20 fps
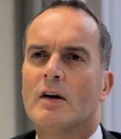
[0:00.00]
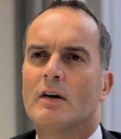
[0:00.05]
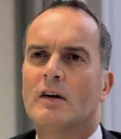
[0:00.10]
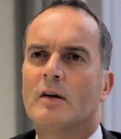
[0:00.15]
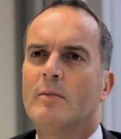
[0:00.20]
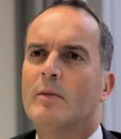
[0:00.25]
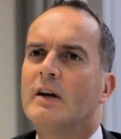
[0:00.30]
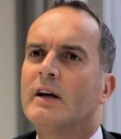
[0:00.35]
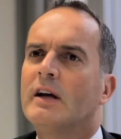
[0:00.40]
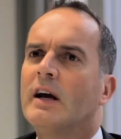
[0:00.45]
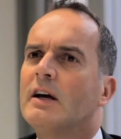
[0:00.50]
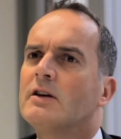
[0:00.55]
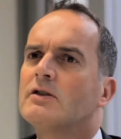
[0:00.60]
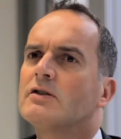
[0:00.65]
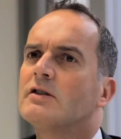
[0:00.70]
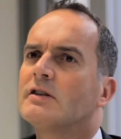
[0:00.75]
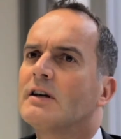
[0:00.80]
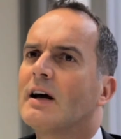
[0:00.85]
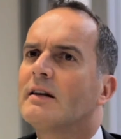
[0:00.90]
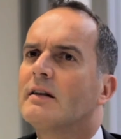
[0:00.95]

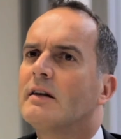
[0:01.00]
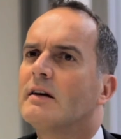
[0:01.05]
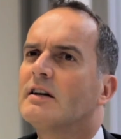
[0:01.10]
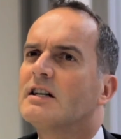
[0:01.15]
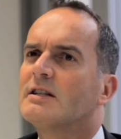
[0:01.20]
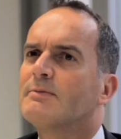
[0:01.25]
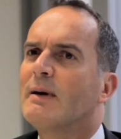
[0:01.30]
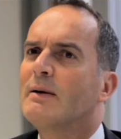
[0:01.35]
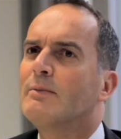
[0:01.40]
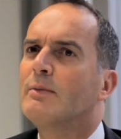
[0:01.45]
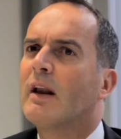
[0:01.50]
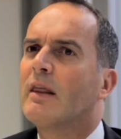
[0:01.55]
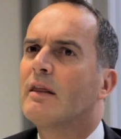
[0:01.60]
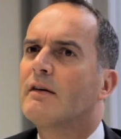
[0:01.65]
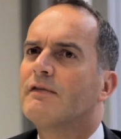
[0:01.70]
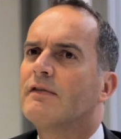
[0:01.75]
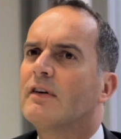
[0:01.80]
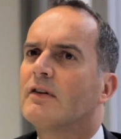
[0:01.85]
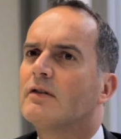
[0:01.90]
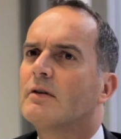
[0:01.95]
Communications, I think, has been one of the
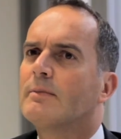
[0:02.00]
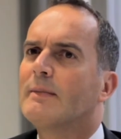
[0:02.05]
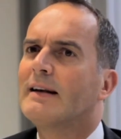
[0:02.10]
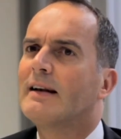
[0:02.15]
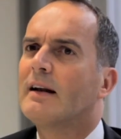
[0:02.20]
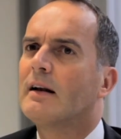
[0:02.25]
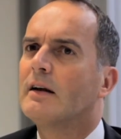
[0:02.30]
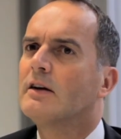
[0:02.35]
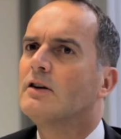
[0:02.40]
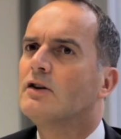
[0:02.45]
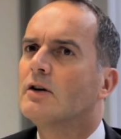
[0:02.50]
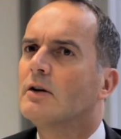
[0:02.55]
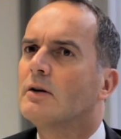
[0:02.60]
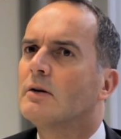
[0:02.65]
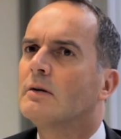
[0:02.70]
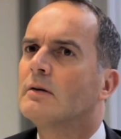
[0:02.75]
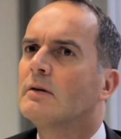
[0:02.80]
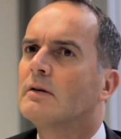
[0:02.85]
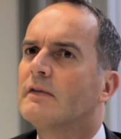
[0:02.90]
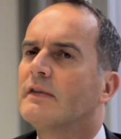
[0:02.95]
fundamental
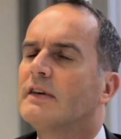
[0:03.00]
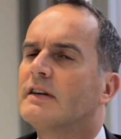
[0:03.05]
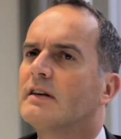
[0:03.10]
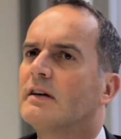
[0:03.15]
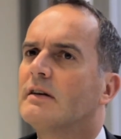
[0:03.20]
issues of this